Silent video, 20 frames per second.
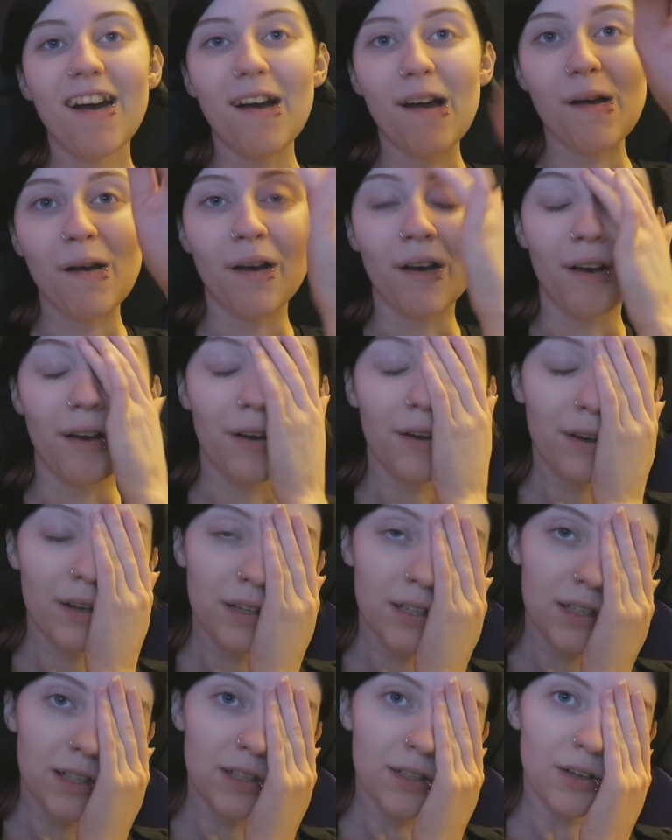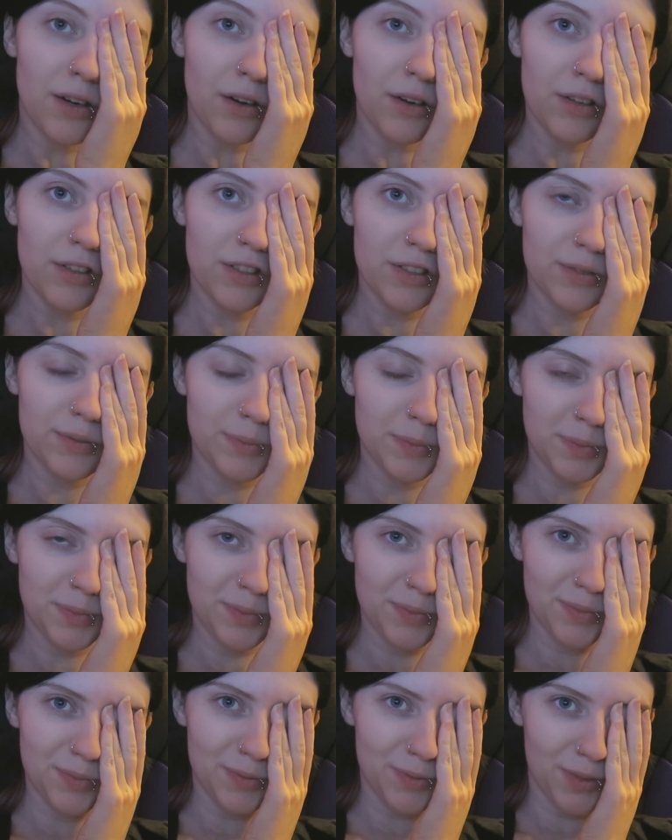Hello. God.
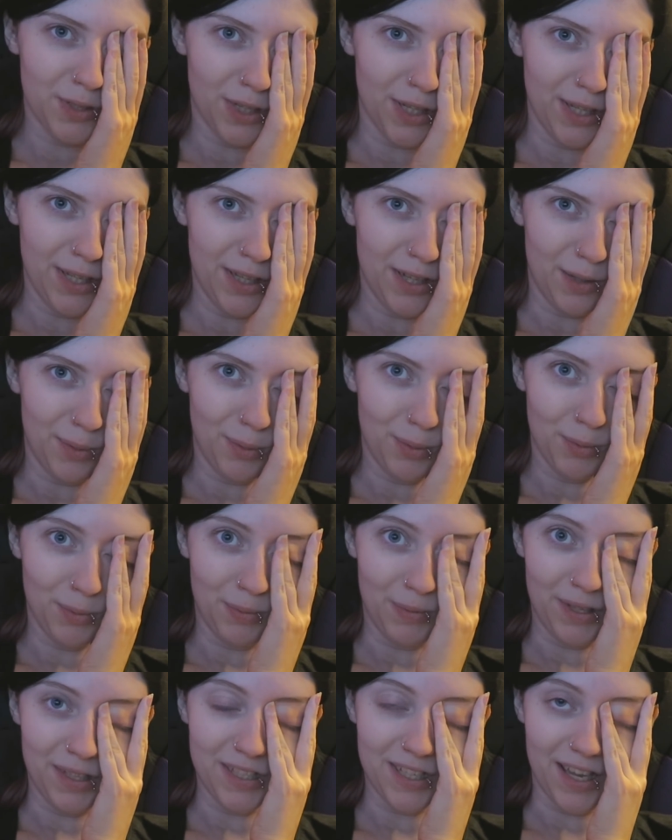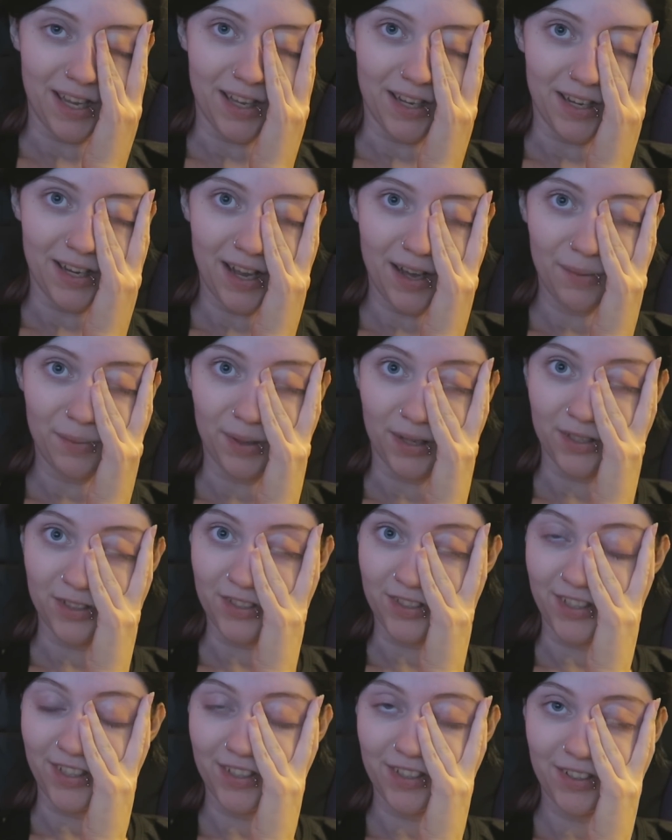Right, I'll probably take a nap
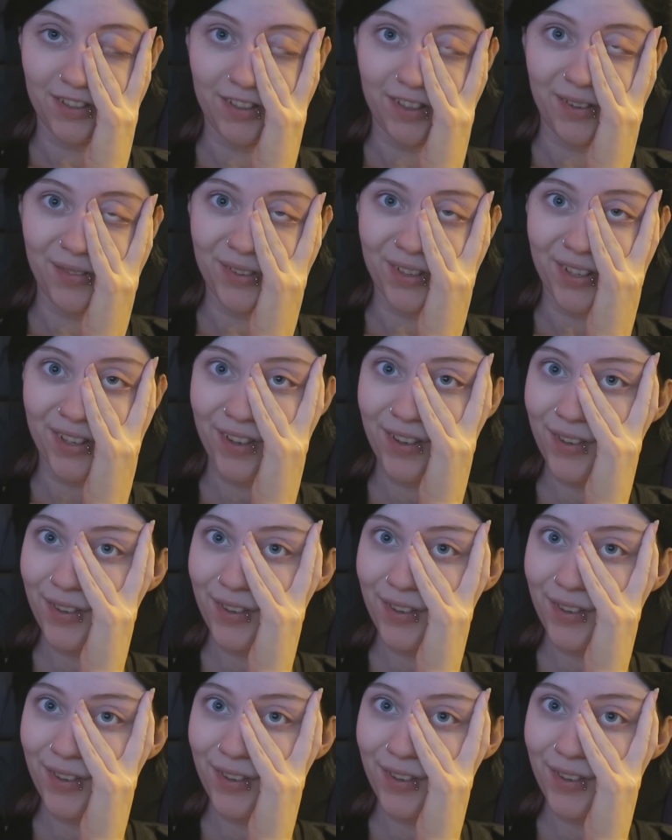actually, I don't even